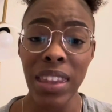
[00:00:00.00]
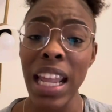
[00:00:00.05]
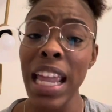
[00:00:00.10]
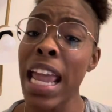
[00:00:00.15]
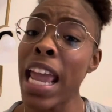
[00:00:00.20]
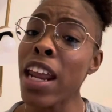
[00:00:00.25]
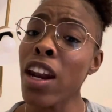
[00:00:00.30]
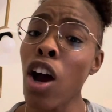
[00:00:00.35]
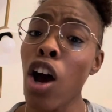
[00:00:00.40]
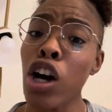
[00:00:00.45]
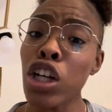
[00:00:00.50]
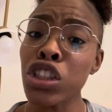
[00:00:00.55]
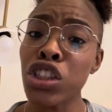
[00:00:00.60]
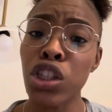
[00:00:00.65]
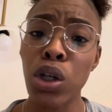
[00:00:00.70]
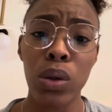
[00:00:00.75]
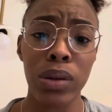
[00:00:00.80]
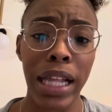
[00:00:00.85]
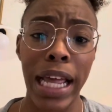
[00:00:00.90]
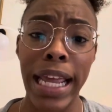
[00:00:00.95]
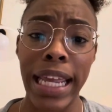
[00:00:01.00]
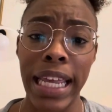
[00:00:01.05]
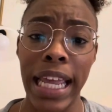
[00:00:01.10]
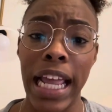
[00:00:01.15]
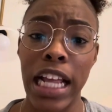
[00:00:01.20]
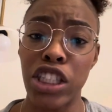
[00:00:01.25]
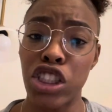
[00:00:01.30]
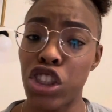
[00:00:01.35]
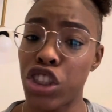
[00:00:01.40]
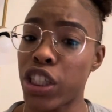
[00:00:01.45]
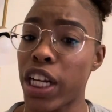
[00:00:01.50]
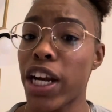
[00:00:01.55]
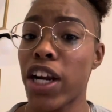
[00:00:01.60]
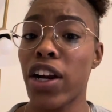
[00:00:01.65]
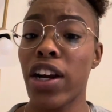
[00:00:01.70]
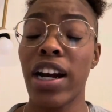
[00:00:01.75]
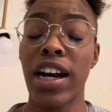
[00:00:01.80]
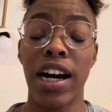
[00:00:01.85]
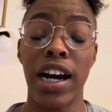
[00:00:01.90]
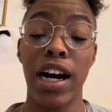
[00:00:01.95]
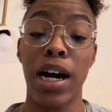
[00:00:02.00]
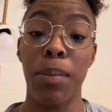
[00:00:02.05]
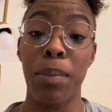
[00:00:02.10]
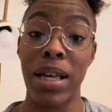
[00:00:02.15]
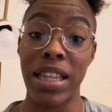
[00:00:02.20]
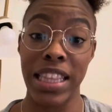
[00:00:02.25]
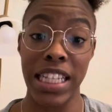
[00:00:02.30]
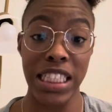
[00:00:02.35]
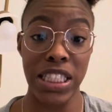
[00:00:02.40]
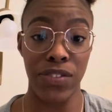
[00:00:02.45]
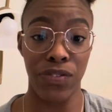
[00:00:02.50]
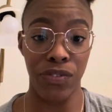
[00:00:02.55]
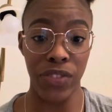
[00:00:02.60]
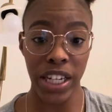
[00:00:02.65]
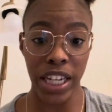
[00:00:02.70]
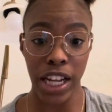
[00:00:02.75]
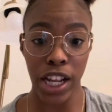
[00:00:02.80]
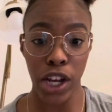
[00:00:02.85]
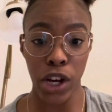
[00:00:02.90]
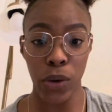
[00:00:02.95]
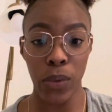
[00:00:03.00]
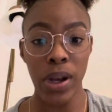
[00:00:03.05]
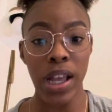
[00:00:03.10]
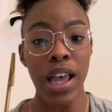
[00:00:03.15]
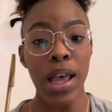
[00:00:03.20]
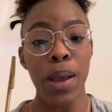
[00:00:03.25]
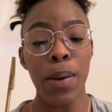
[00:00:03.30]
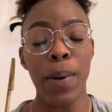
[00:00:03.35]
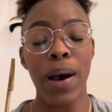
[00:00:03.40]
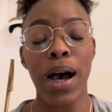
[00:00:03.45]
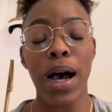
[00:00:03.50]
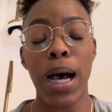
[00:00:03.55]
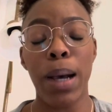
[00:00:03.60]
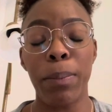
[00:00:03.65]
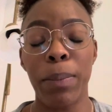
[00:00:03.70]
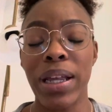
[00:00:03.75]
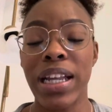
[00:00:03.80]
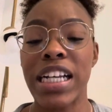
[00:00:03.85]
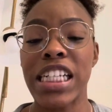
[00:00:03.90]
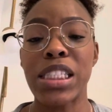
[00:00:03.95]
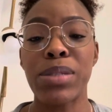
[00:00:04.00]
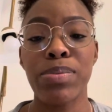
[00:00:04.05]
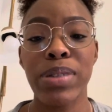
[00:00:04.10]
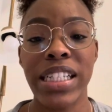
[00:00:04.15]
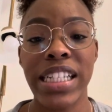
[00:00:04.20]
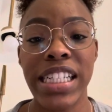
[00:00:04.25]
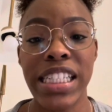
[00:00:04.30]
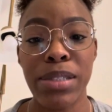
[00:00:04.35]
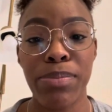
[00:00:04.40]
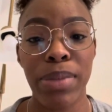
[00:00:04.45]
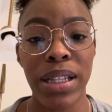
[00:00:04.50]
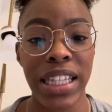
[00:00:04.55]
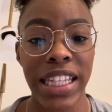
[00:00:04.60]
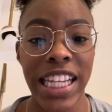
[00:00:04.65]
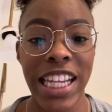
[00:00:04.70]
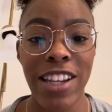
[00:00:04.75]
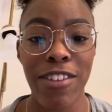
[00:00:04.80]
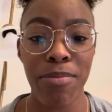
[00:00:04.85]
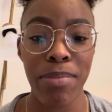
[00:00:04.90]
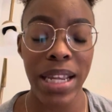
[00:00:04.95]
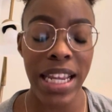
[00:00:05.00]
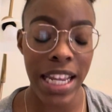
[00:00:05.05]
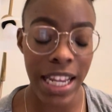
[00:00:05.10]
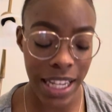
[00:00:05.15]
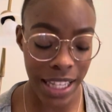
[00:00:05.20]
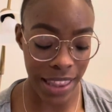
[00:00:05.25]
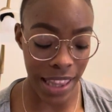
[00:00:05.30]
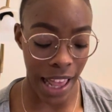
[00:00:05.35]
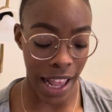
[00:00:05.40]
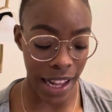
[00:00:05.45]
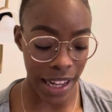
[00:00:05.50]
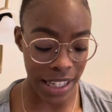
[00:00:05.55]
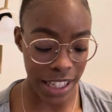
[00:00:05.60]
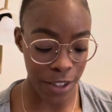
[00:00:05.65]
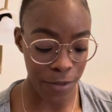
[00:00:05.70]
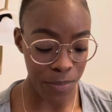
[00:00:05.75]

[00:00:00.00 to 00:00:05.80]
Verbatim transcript: and also like and share um, this video um, because please believe me that